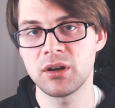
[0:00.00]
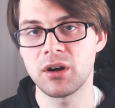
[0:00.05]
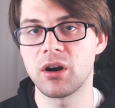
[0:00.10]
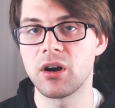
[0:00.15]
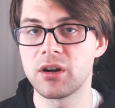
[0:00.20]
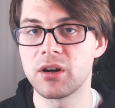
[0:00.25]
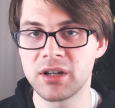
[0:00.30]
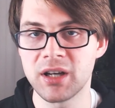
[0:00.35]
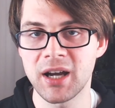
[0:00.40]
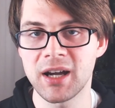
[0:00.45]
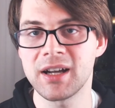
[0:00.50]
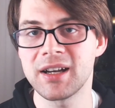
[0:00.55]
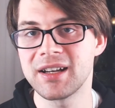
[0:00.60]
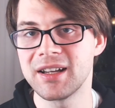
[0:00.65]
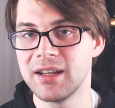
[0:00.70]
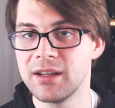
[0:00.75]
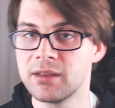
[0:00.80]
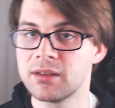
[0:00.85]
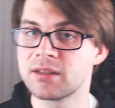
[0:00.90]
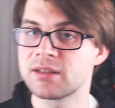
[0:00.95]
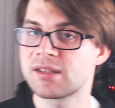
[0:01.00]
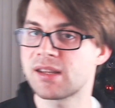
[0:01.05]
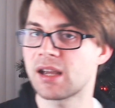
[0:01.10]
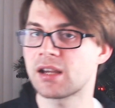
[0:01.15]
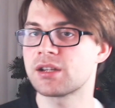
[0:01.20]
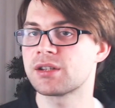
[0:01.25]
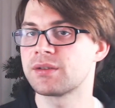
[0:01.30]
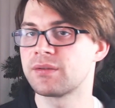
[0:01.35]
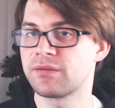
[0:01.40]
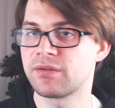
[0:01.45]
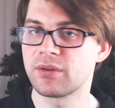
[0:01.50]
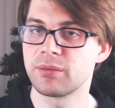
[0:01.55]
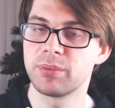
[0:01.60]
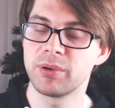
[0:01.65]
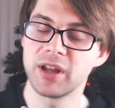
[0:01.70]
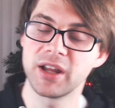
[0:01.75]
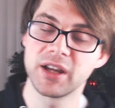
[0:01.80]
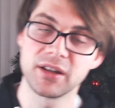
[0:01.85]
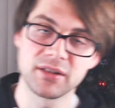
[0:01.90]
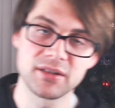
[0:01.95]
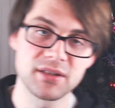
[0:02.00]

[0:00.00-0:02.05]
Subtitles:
are not in the section for players.